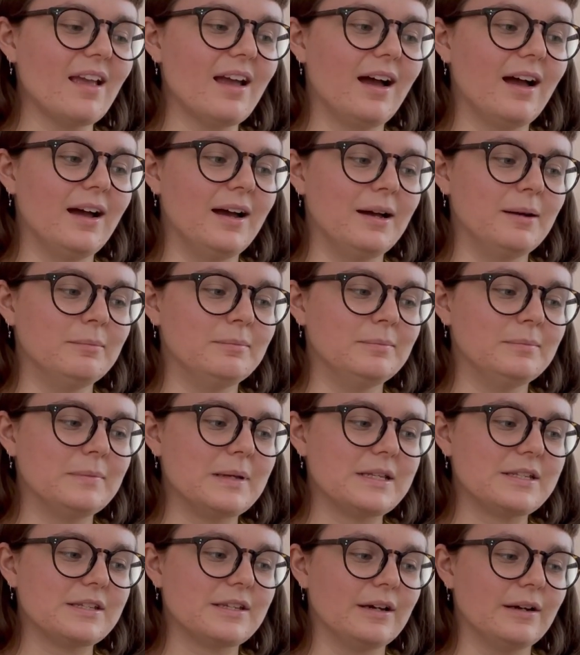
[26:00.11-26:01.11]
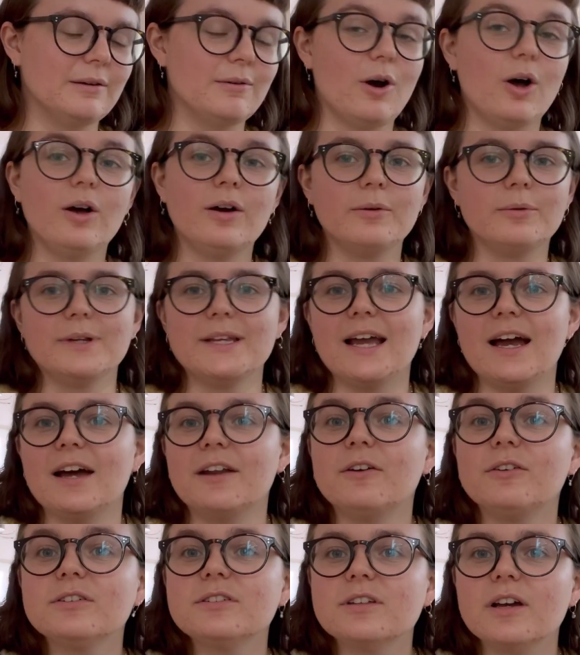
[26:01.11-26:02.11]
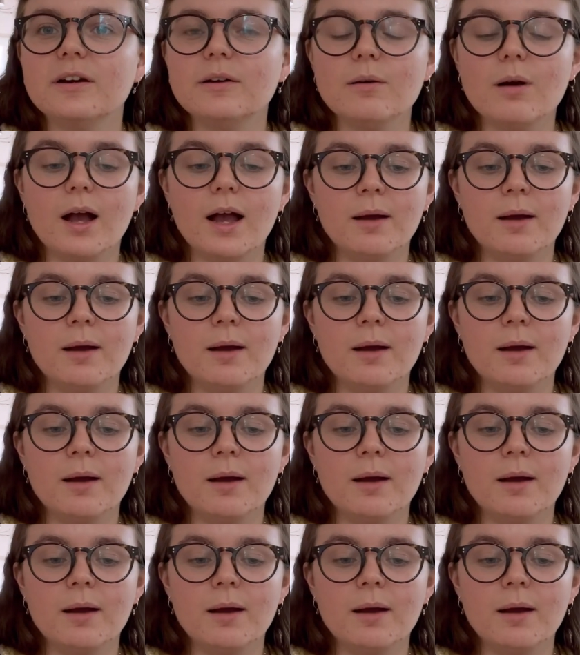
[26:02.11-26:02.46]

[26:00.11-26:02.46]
So, oh yeah, and also